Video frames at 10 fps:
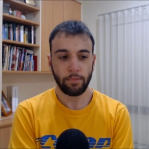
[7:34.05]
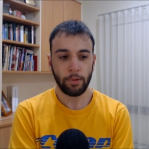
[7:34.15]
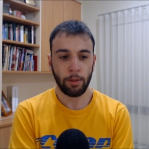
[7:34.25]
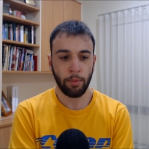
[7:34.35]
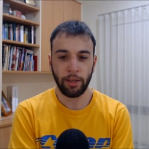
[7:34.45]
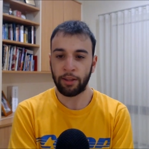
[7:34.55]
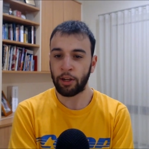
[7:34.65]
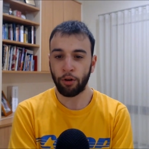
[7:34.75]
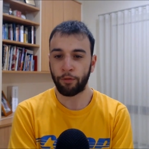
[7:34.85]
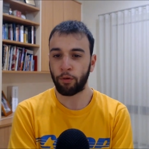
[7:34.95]
But yeah, they
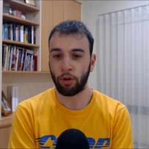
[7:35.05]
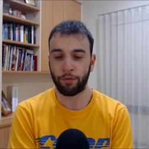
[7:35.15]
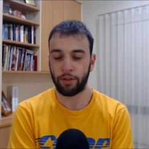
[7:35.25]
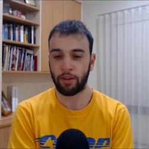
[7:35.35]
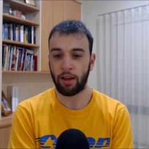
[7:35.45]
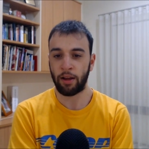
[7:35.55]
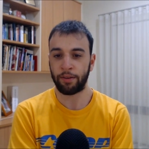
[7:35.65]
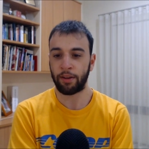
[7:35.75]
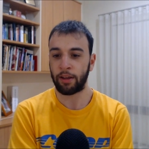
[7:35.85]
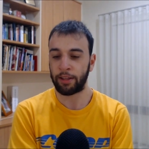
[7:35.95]
don't fall off as
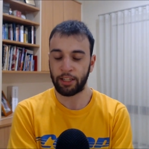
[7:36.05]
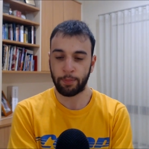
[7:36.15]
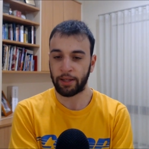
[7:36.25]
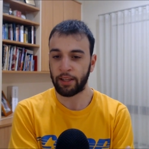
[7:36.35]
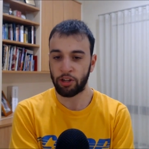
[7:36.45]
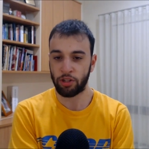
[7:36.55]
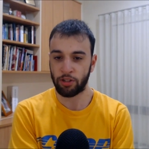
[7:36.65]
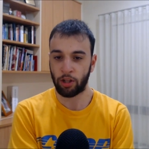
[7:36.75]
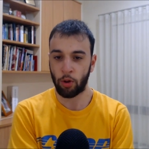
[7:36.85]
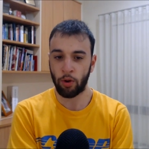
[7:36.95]
hard, and the expectations
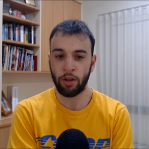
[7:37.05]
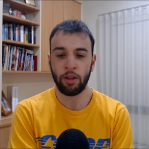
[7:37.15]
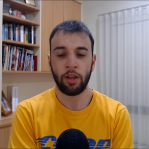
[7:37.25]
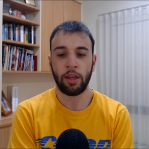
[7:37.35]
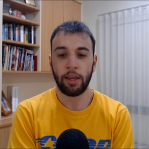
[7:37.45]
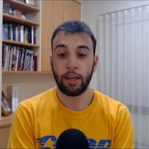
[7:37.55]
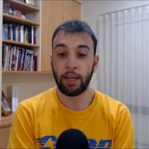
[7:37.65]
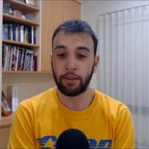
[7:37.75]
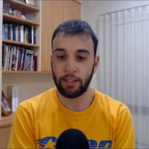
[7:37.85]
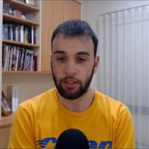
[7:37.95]
are lower
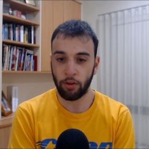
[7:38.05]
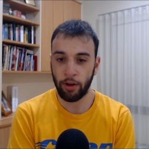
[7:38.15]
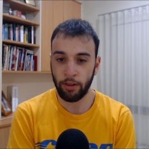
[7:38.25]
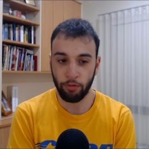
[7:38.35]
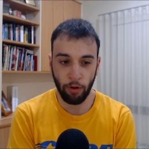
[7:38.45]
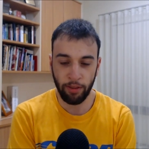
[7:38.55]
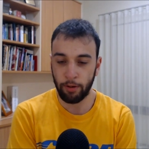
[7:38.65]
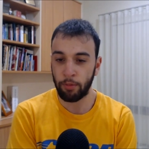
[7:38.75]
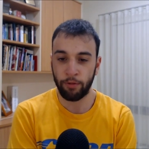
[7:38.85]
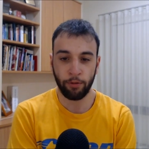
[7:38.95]
in these lines rather
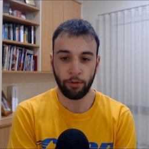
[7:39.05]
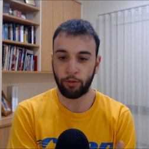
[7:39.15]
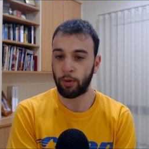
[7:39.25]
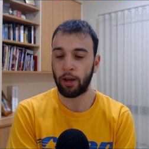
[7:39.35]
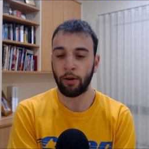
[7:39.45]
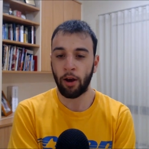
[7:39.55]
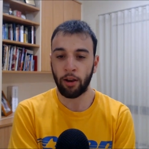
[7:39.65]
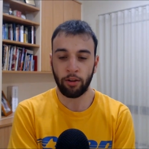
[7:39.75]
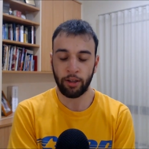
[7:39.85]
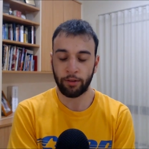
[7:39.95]
than midfielders, where I
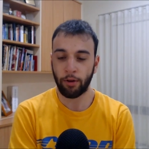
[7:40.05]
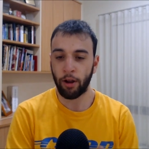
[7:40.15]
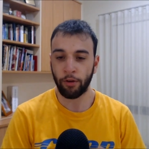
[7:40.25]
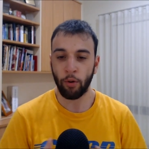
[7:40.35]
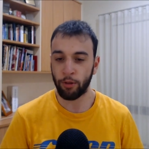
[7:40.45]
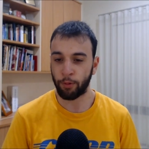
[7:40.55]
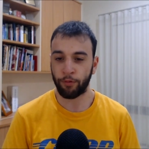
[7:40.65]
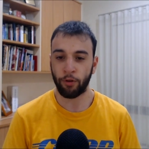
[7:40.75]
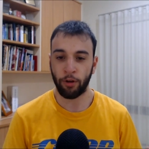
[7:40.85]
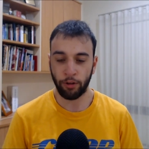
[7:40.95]
always
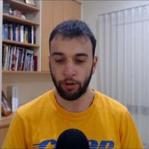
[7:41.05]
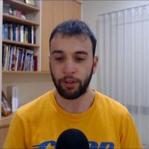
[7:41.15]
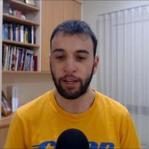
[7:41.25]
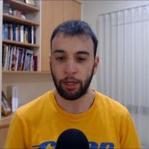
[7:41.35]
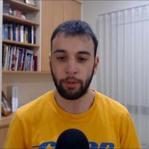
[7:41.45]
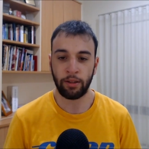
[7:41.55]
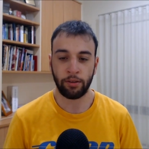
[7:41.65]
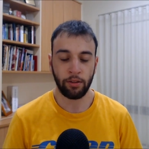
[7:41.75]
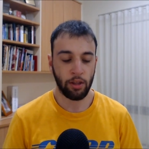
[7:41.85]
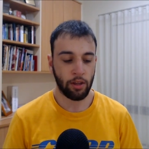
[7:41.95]
prefer, they need to be
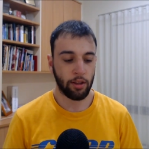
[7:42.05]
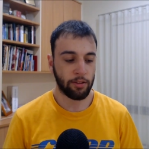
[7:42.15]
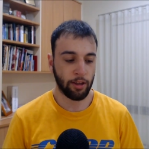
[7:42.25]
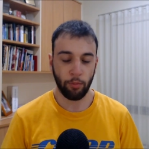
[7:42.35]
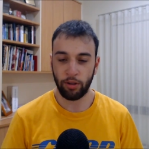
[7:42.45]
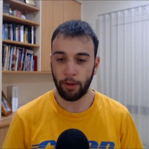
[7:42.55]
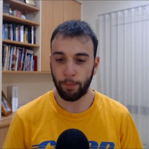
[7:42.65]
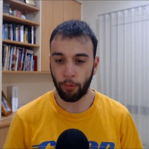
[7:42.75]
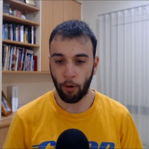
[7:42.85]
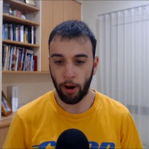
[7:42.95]
somewhere in their
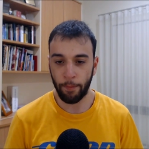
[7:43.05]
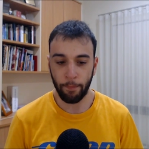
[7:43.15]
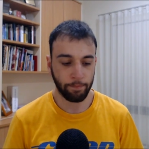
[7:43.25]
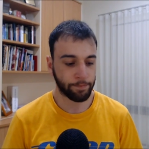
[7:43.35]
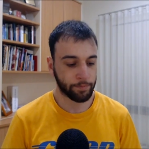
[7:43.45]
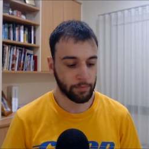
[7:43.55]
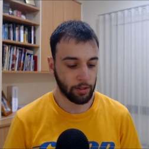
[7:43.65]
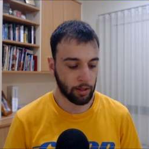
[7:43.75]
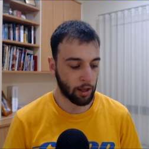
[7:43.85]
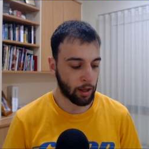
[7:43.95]
prime.
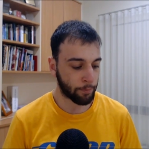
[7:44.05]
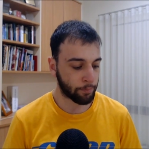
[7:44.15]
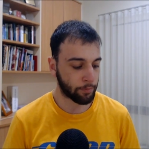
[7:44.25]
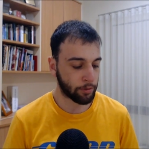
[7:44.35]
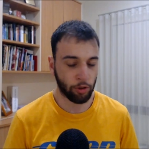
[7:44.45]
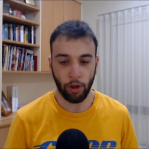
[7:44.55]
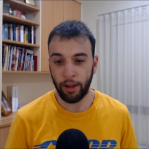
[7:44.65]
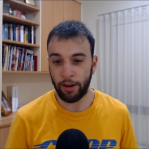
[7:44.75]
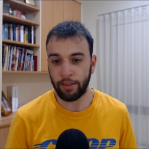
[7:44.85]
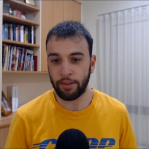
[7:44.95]
And
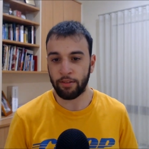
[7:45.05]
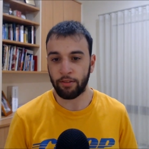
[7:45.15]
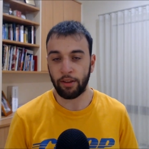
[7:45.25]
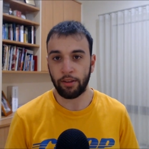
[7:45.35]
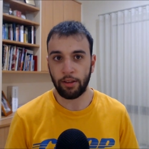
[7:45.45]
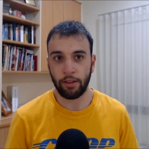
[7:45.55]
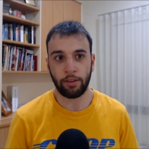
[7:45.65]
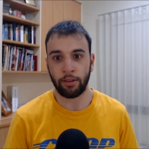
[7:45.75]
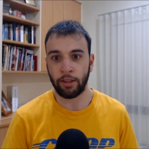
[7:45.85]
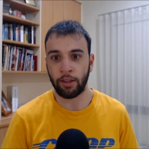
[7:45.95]
at
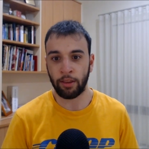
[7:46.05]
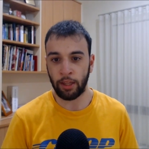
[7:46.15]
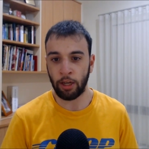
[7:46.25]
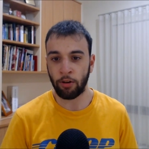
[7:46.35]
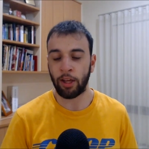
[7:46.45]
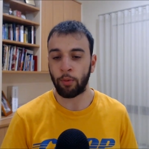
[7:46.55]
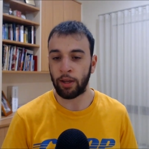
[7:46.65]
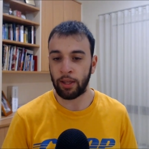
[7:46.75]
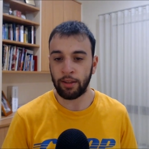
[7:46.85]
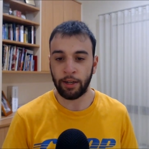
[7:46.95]
the era that we're
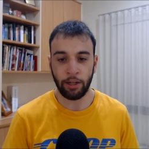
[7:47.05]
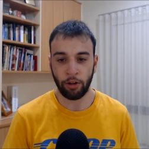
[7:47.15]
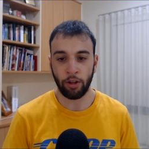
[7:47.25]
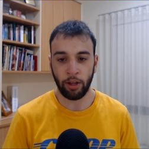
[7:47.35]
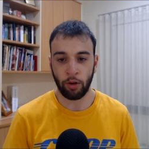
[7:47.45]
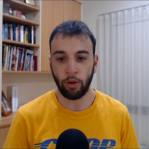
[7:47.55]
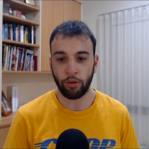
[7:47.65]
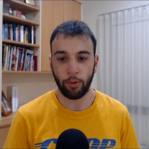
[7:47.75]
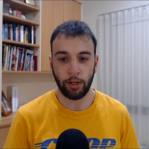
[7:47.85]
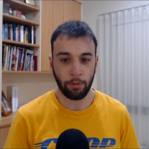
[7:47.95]
in, they need to go
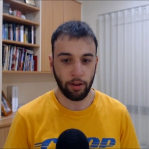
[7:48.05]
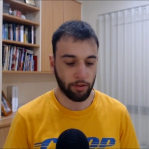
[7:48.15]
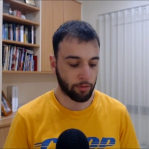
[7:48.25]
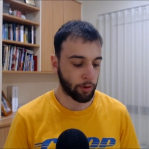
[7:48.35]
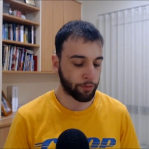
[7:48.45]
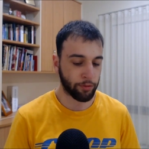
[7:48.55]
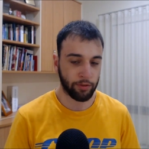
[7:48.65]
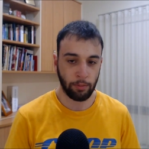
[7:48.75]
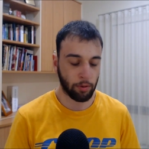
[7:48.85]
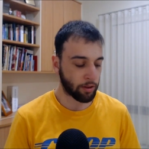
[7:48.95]
120 plus,
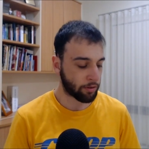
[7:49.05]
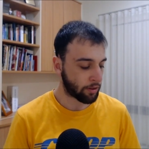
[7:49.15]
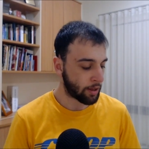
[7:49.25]
115 plus.